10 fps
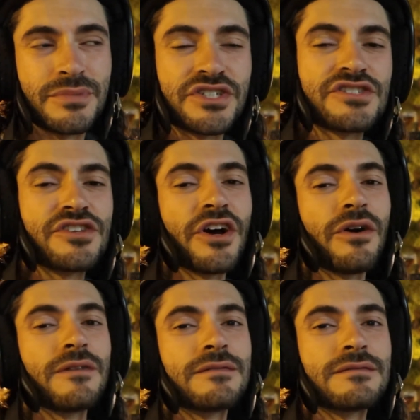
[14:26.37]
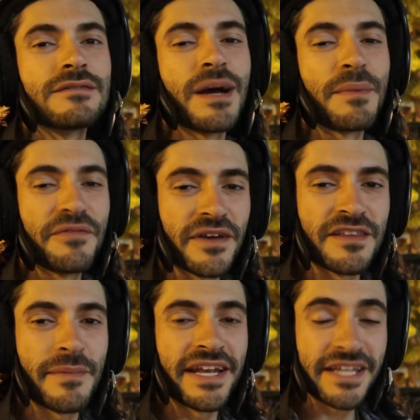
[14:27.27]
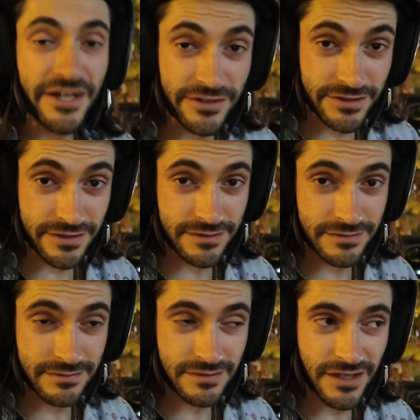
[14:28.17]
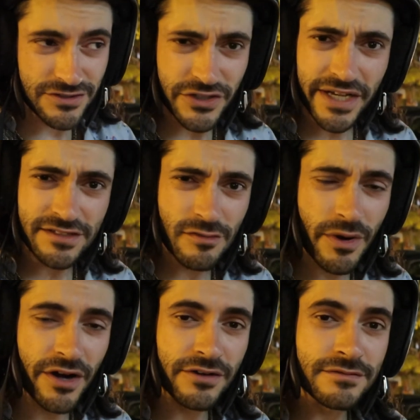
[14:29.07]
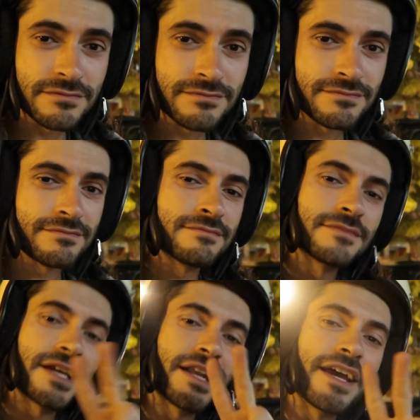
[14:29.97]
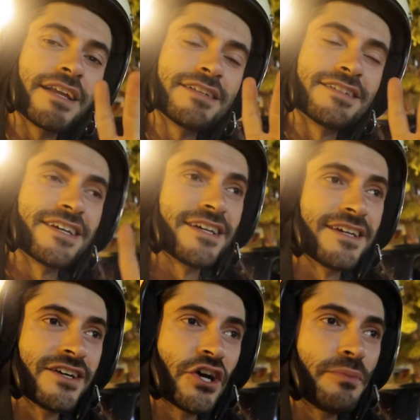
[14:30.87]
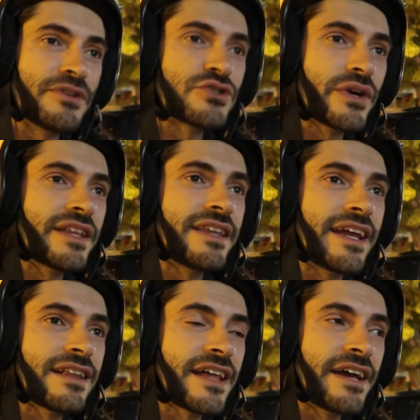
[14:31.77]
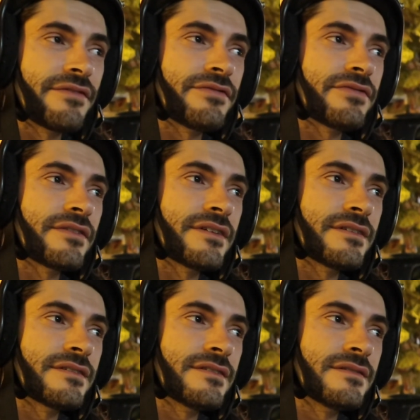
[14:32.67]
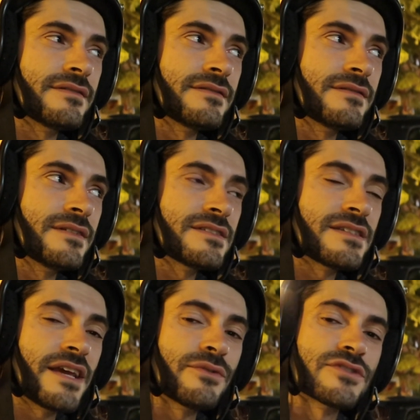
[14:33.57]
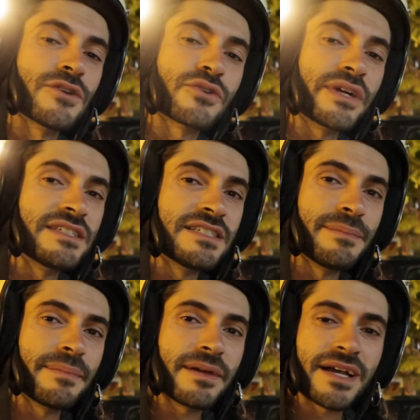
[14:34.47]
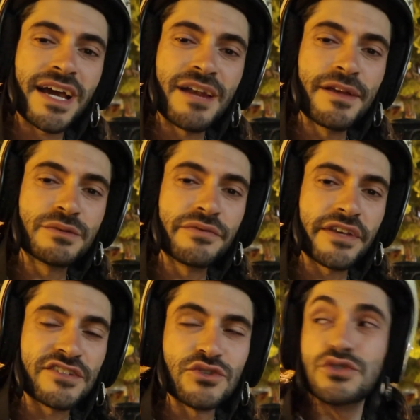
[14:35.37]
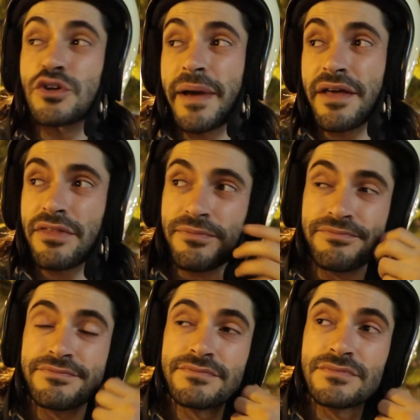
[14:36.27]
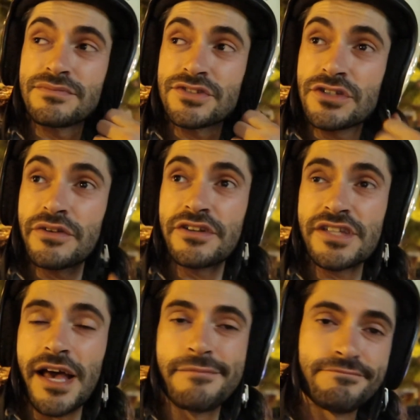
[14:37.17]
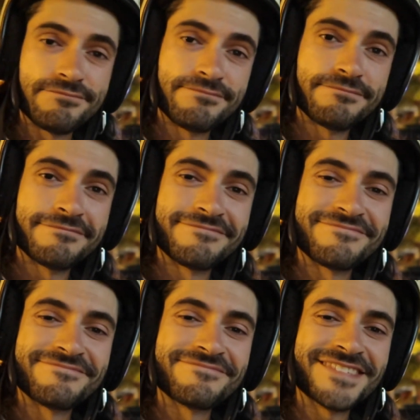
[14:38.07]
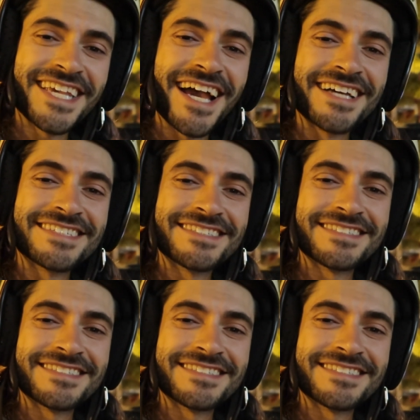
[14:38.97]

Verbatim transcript: But just know, I'm gonna feel like the main character. And I'll see you guys tomorrow. Good night. Hope you enjoy the day in the life. This day was so crazy, it kinda makes me feel like a sociopath. So there's that. See ya.